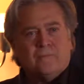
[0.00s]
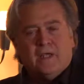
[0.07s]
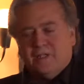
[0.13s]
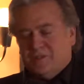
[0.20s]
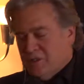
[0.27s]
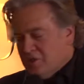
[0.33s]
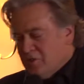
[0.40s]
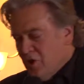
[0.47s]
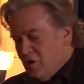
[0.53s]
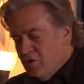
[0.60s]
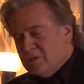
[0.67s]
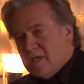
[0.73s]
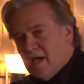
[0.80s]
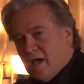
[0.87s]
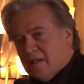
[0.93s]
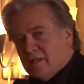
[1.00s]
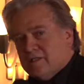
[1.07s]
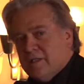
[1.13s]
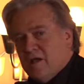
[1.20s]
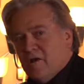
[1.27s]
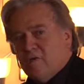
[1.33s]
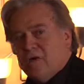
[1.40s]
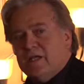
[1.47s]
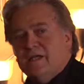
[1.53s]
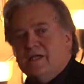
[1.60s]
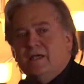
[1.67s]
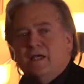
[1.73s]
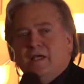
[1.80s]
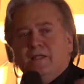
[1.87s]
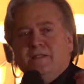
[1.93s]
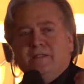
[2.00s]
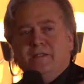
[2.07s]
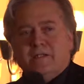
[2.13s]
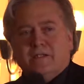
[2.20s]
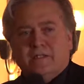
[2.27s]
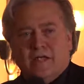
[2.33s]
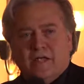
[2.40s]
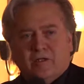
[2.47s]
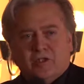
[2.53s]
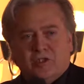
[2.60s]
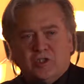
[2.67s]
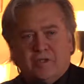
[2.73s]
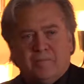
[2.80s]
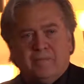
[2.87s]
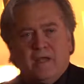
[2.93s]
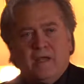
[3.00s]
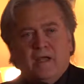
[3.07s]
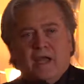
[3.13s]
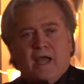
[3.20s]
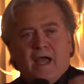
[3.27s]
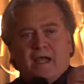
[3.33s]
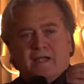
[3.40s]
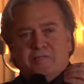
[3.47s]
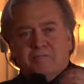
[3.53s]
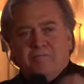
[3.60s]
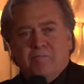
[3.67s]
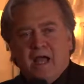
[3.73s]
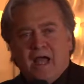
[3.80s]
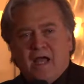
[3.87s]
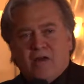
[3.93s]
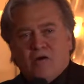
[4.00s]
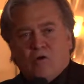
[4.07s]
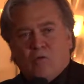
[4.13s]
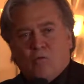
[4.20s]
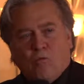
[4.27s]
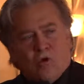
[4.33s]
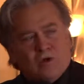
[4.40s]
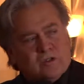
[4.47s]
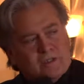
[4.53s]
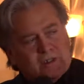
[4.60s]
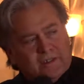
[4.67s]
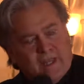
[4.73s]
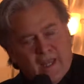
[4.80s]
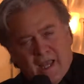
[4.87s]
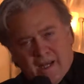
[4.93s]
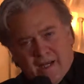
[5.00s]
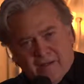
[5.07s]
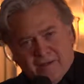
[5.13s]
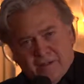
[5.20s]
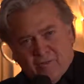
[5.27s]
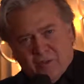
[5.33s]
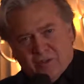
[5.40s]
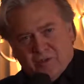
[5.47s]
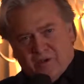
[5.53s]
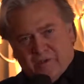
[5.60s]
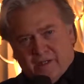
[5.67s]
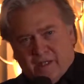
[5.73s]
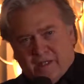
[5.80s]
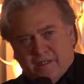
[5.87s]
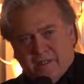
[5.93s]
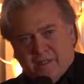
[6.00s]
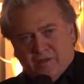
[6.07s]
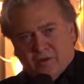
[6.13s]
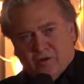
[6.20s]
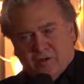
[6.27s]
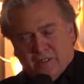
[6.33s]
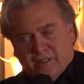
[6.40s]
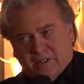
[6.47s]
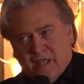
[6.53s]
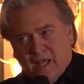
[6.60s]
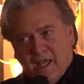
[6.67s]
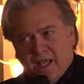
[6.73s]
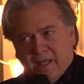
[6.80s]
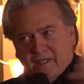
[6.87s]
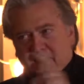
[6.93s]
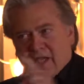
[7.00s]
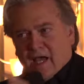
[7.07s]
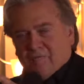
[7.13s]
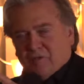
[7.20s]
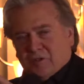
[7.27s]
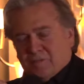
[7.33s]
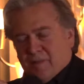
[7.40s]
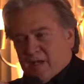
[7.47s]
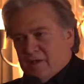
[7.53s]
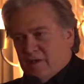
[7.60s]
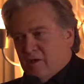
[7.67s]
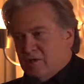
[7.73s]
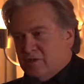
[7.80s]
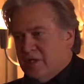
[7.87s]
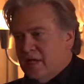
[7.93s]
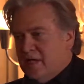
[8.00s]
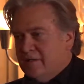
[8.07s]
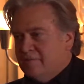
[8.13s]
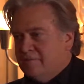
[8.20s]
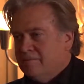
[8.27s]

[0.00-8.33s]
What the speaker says: It's a totalitarian dictatorship as bad or worse as anything we saw in the 1930s. And Davos man knows that.